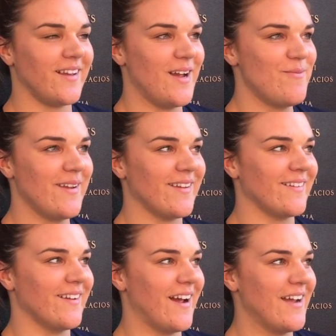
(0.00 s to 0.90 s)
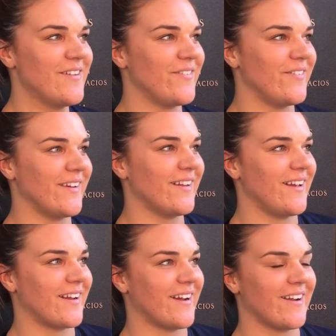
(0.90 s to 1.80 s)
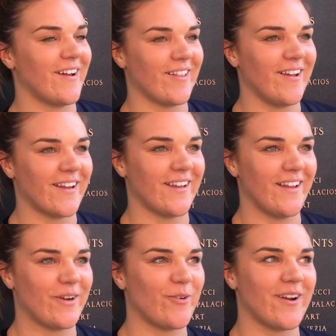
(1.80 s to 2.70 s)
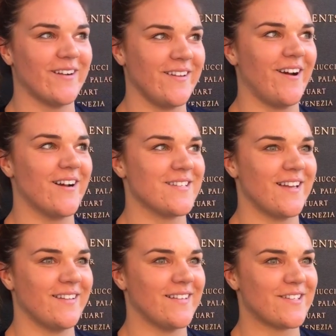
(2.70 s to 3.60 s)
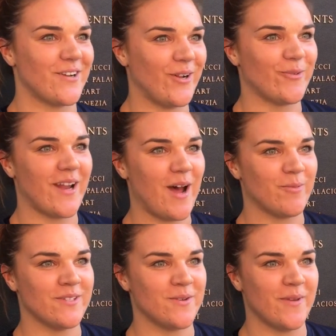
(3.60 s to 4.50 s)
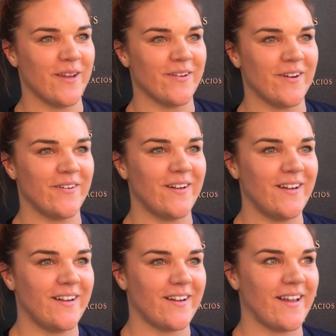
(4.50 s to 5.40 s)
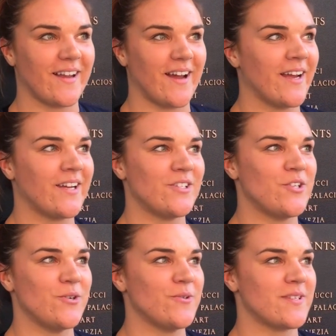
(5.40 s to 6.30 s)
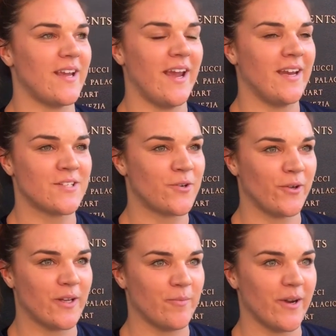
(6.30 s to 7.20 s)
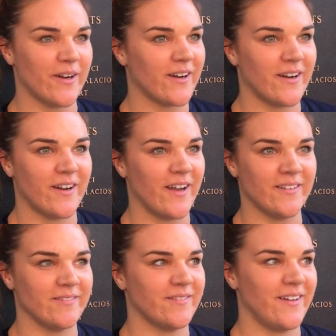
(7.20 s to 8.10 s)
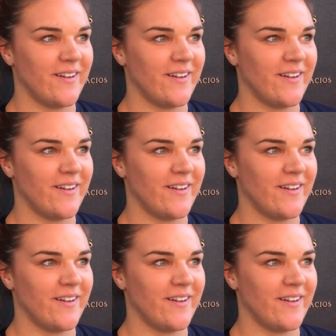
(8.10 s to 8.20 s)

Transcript: I mean, I feel like I got lucky. Like, what are the odds that this all would happen to me, you know? Like, I could choose any school in America, and